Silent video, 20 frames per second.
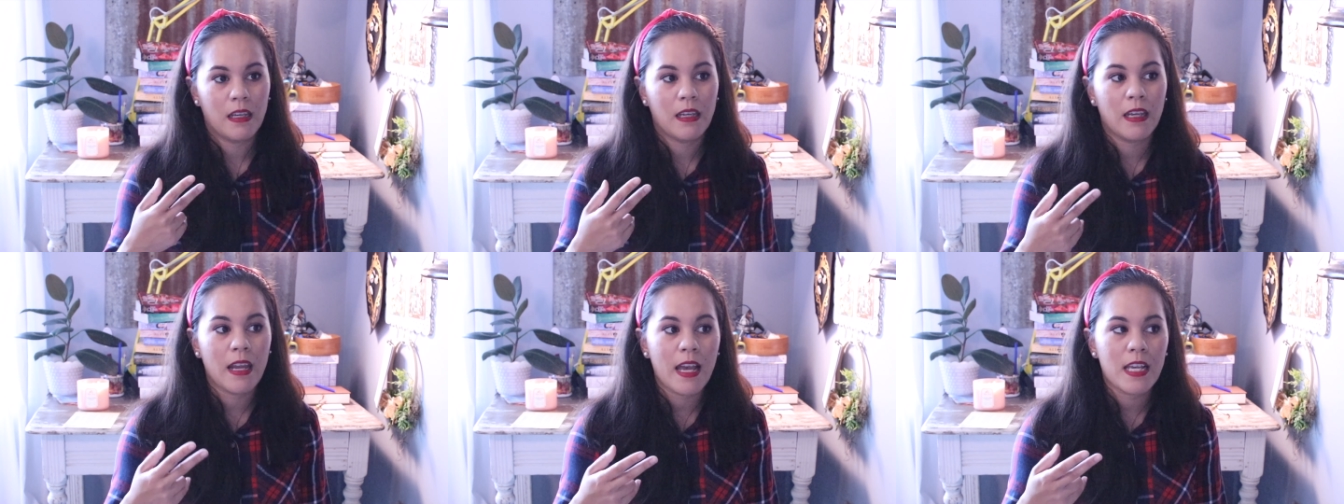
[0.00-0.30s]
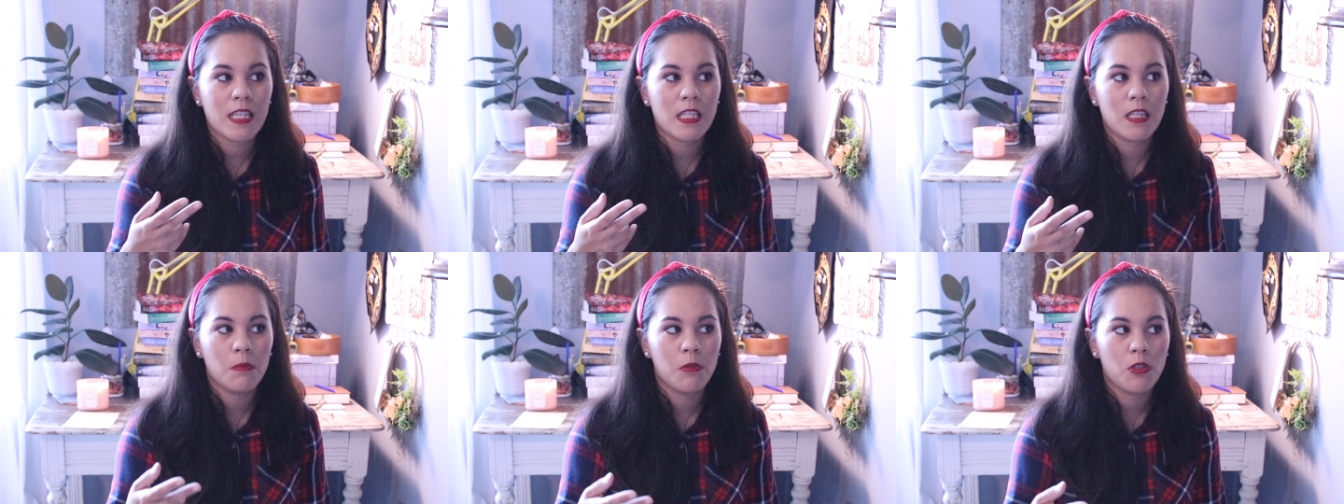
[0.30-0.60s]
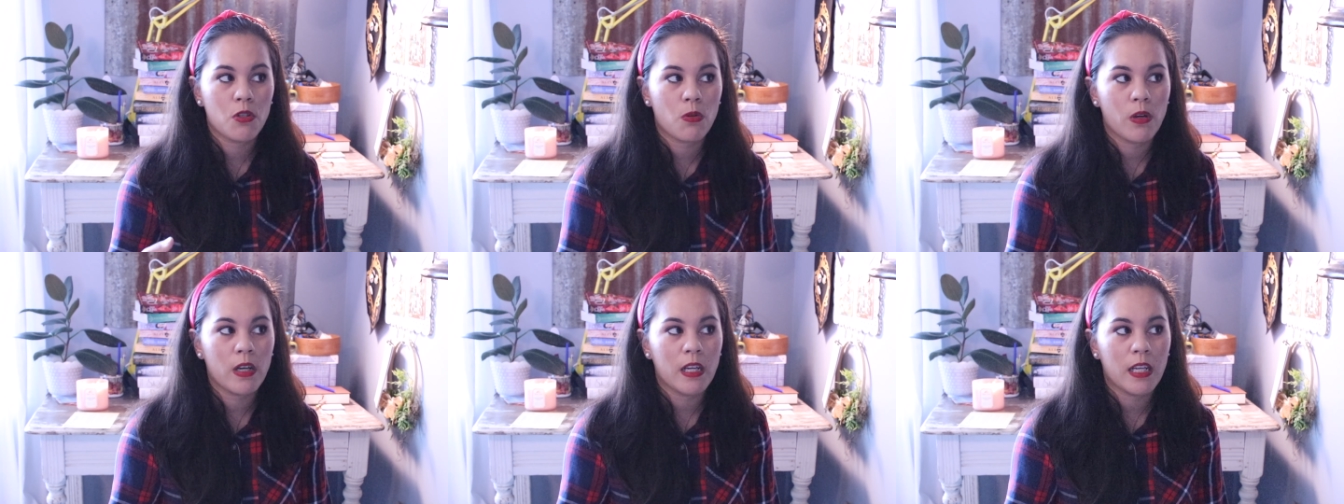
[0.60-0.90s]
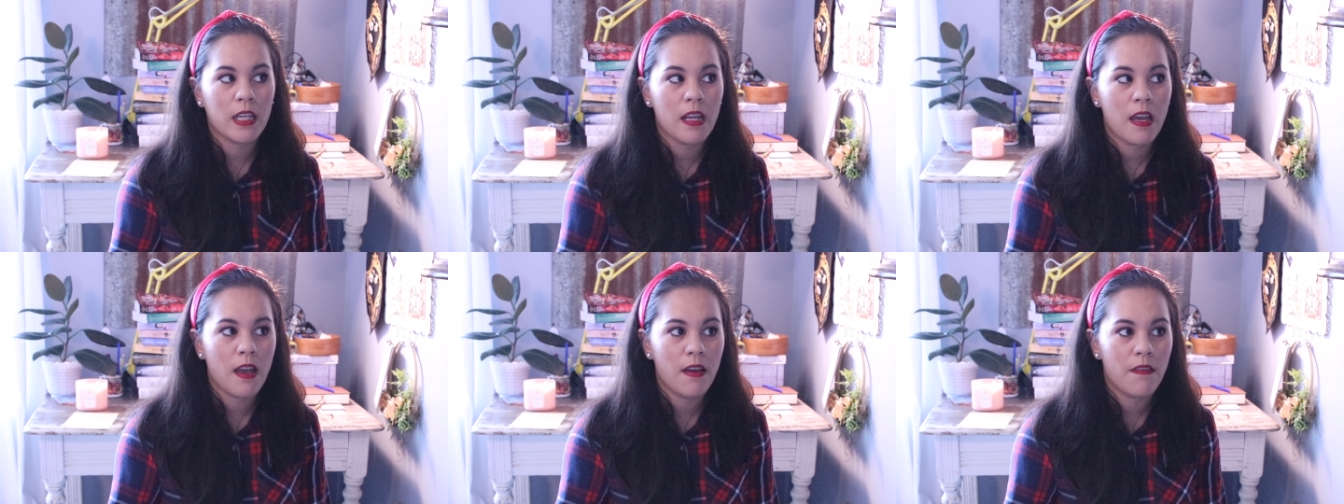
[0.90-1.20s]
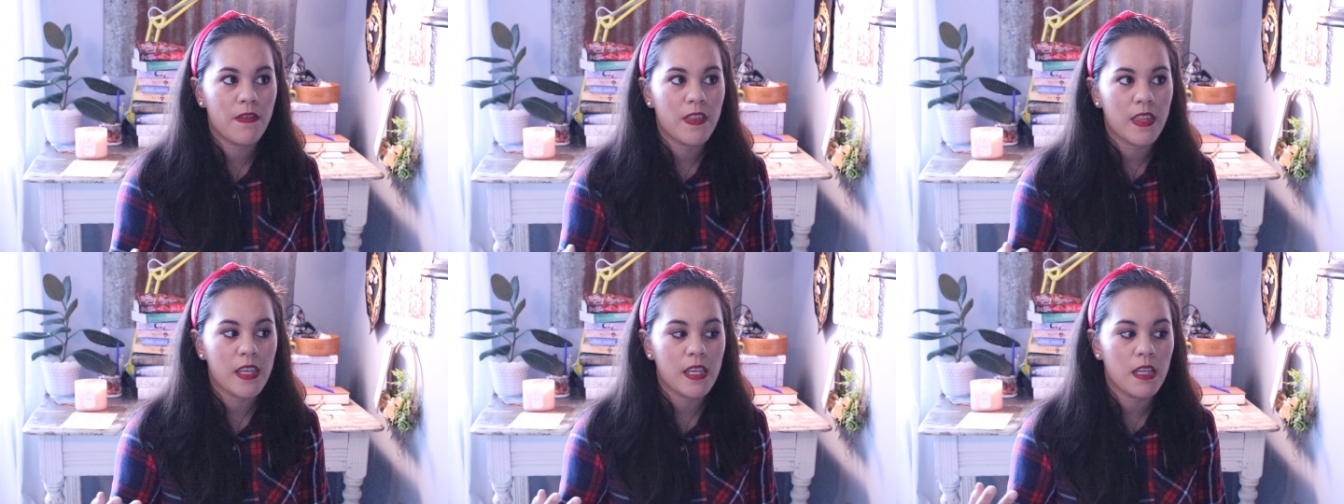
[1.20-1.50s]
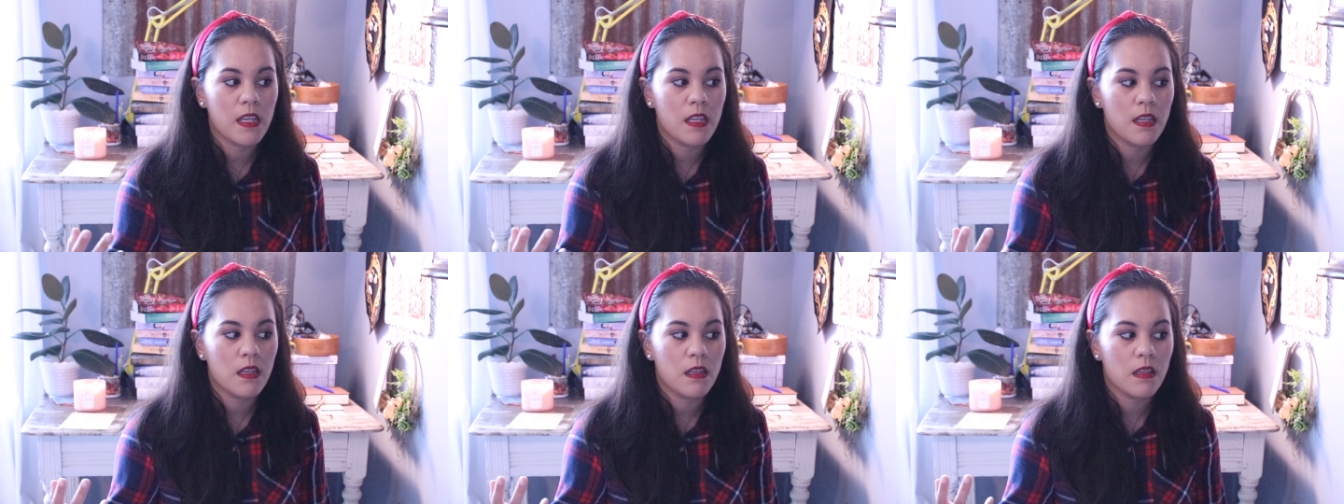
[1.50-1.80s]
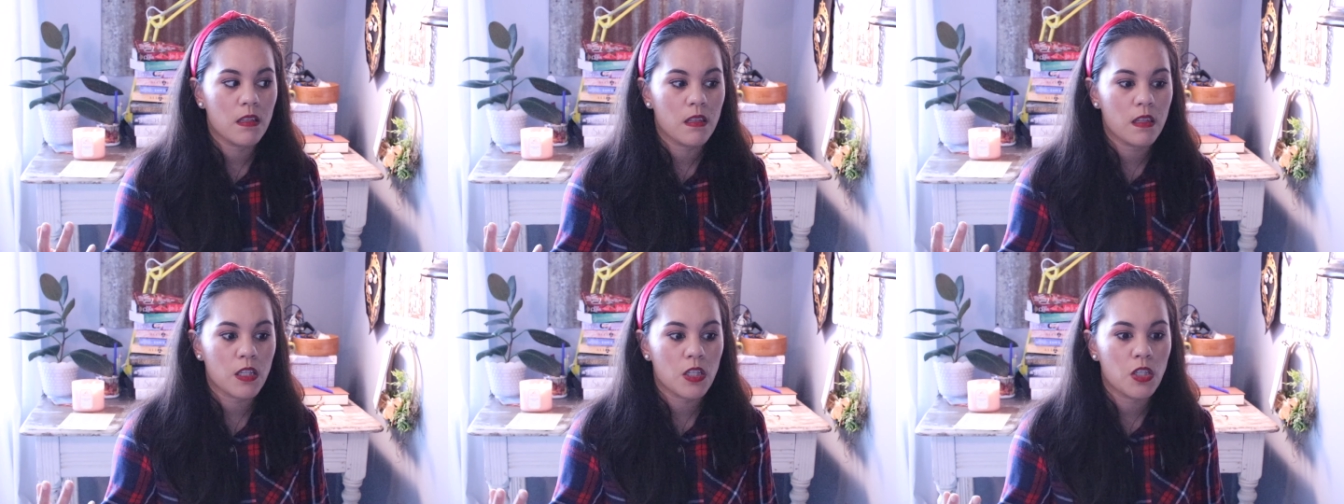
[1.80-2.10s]
Yes, the majority of
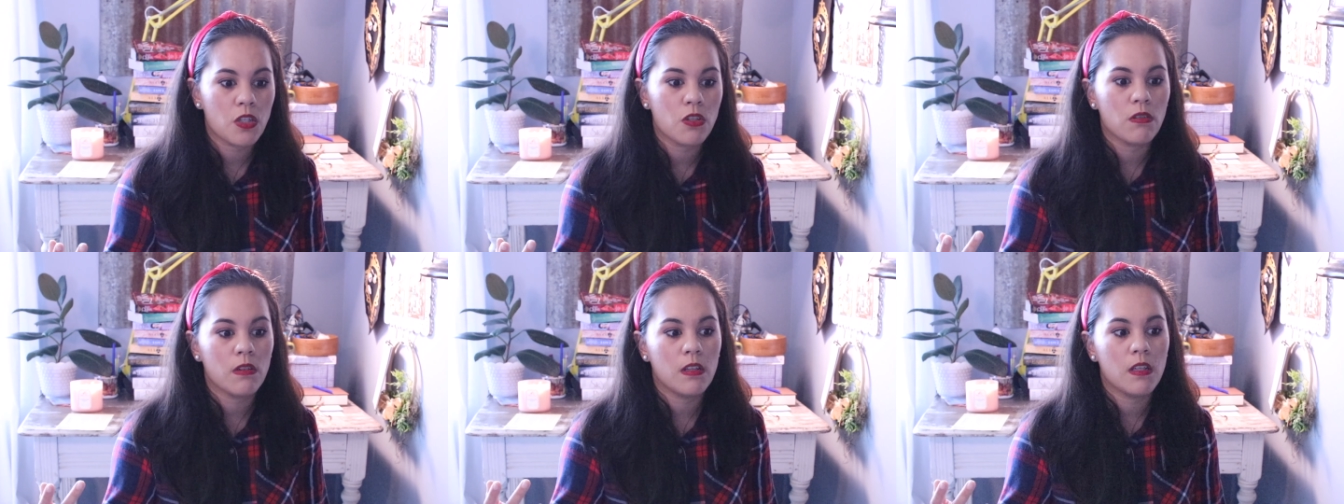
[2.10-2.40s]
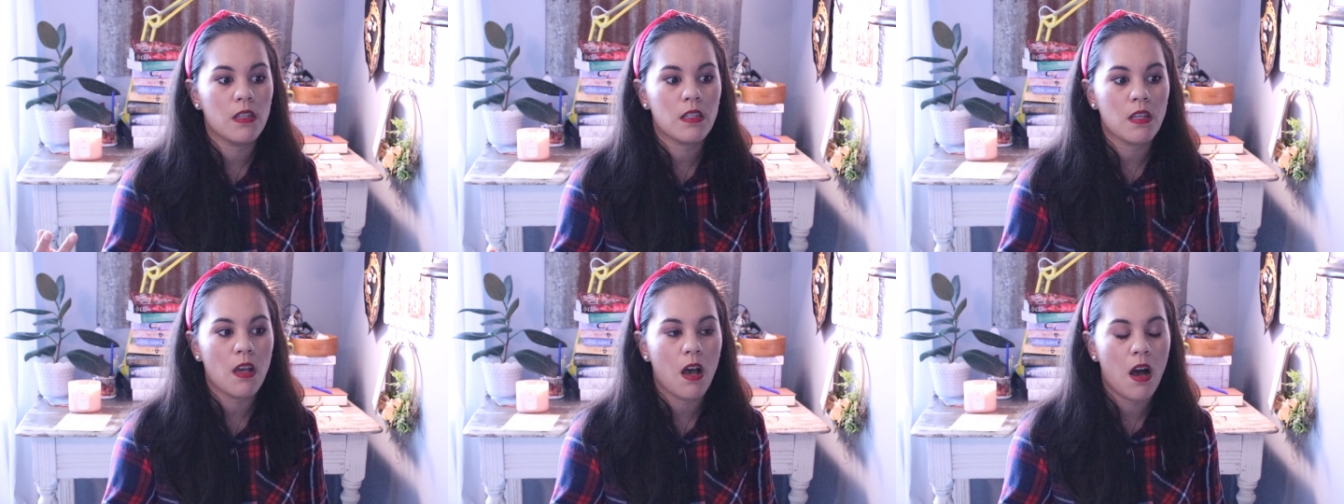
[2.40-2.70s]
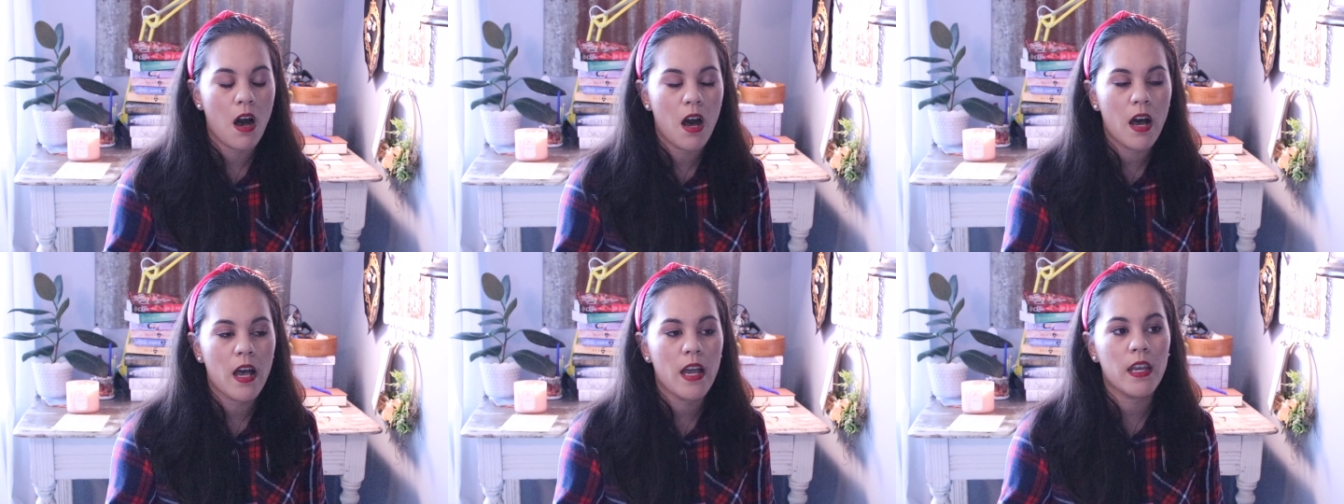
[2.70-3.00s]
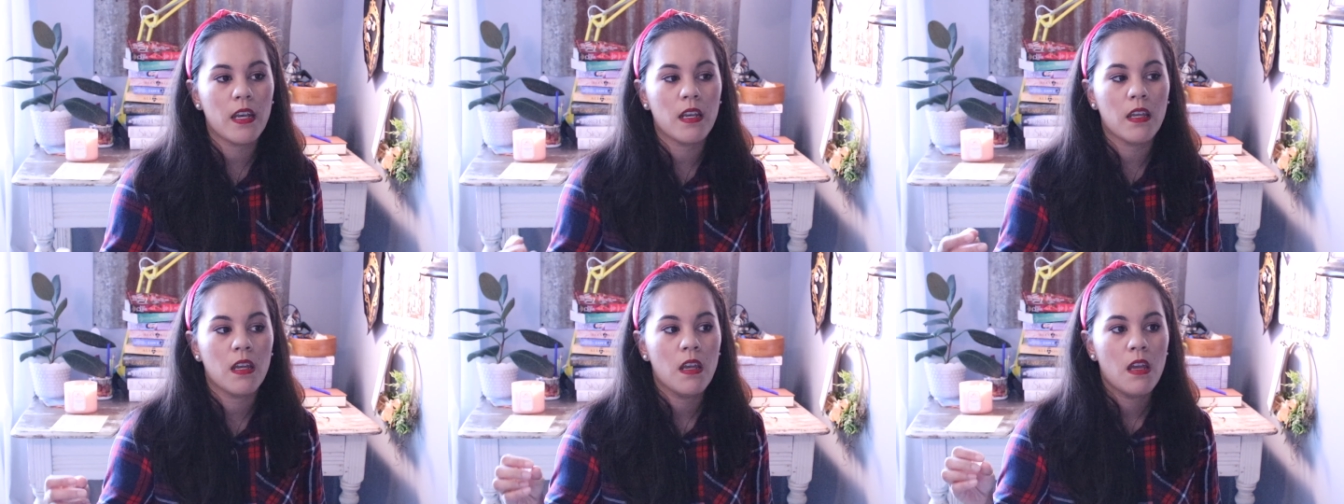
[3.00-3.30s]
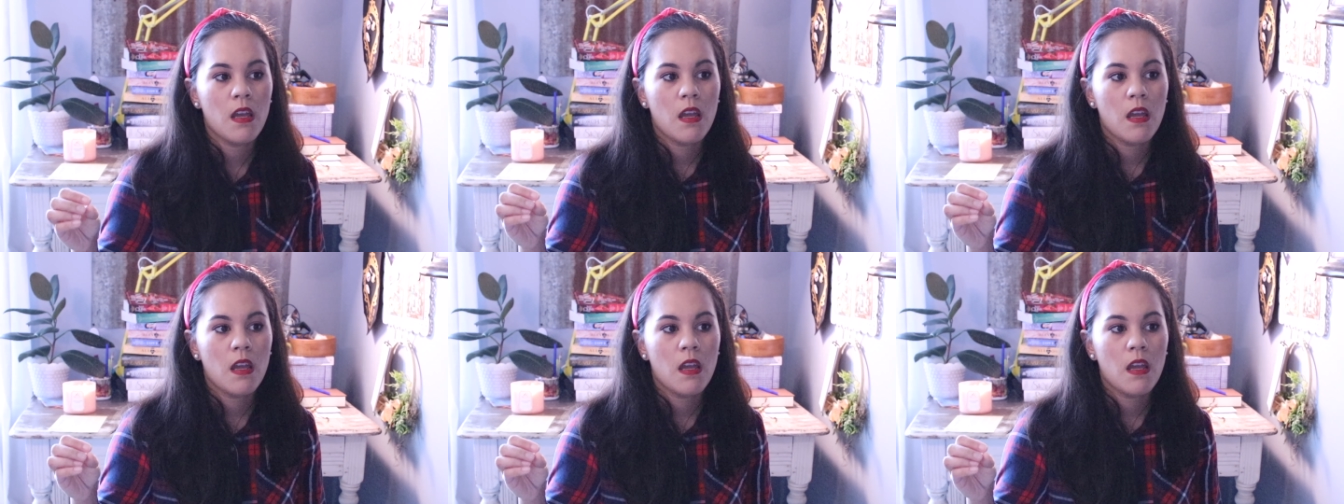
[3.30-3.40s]
the, the students on